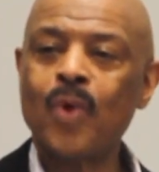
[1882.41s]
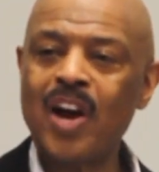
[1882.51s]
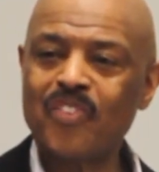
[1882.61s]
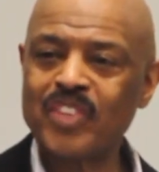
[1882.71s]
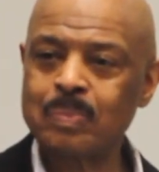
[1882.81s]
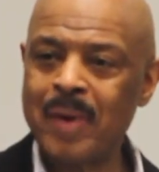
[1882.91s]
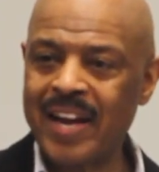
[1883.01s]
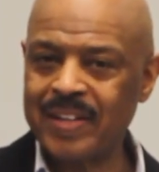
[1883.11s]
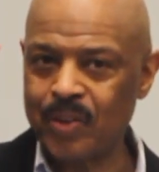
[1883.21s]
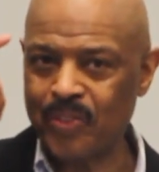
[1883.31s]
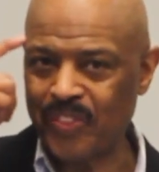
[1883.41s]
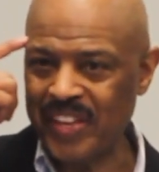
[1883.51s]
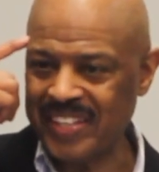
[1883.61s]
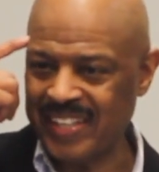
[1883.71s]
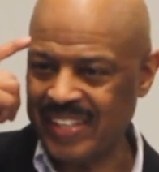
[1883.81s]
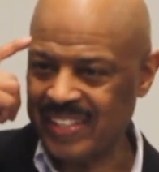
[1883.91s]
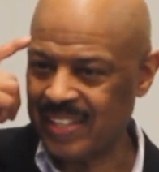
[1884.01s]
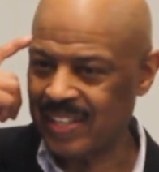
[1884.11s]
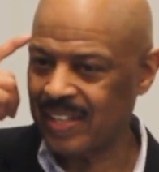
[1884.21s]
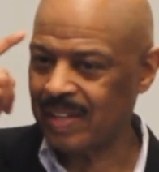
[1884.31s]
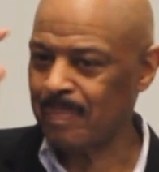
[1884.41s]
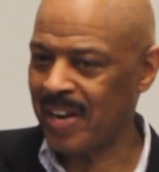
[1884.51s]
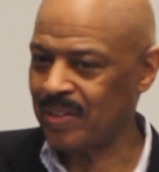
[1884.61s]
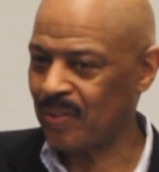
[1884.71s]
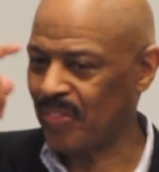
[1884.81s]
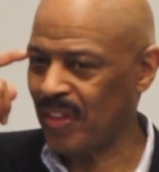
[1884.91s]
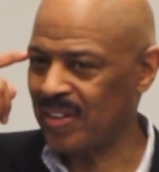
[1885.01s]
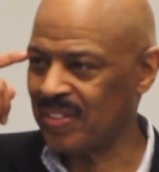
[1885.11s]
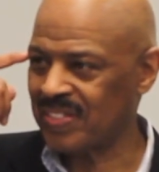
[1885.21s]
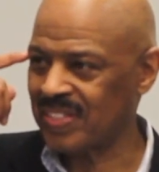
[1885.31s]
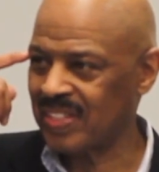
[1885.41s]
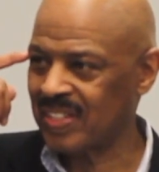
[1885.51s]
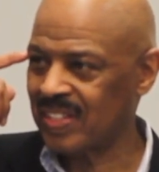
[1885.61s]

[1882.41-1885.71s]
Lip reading: Wealth is by your thinking, by your thoughts.